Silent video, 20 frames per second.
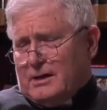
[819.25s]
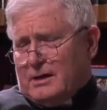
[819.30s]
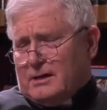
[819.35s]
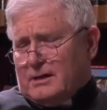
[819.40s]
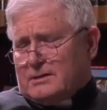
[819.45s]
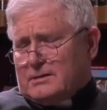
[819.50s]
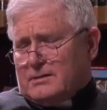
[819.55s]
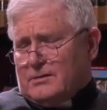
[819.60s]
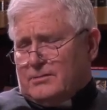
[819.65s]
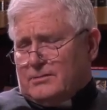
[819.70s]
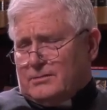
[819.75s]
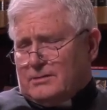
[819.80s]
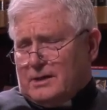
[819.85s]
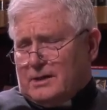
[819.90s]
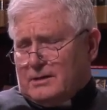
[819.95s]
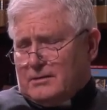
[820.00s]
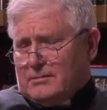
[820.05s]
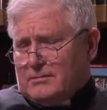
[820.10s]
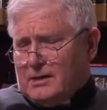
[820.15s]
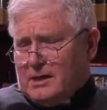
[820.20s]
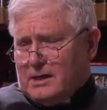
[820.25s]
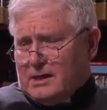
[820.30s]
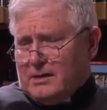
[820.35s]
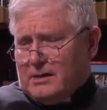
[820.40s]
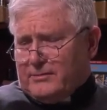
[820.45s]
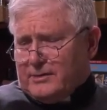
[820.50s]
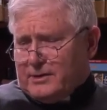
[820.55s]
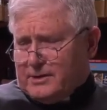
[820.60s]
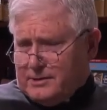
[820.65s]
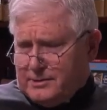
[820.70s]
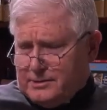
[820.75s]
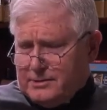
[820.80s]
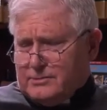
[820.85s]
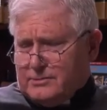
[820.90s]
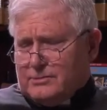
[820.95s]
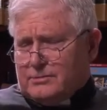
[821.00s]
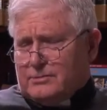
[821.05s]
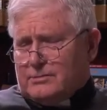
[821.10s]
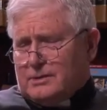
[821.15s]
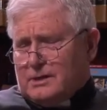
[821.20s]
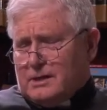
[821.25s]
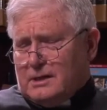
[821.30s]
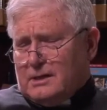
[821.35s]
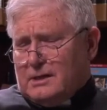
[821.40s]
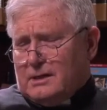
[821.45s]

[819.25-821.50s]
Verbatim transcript: as though they do not have a clue